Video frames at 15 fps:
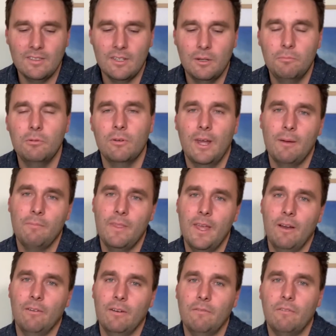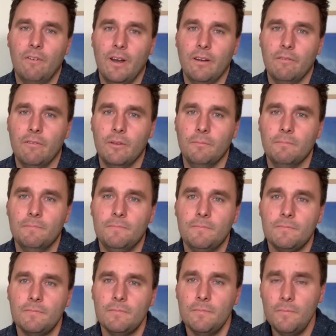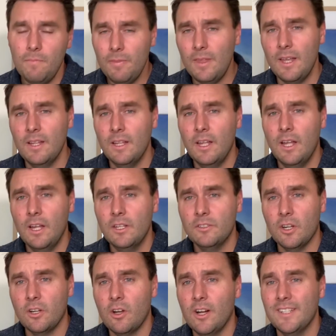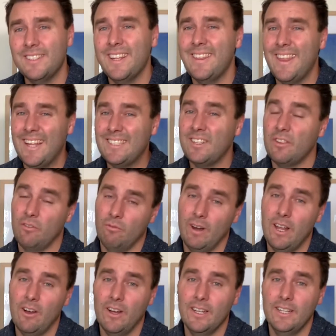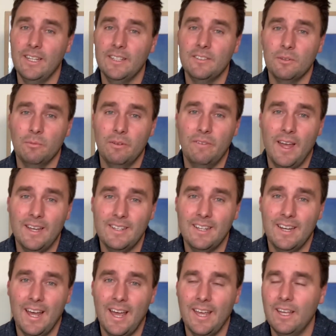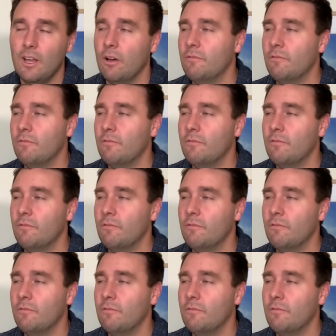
that are put up there in front of them. So guys, that's 3 ideas that we've had today.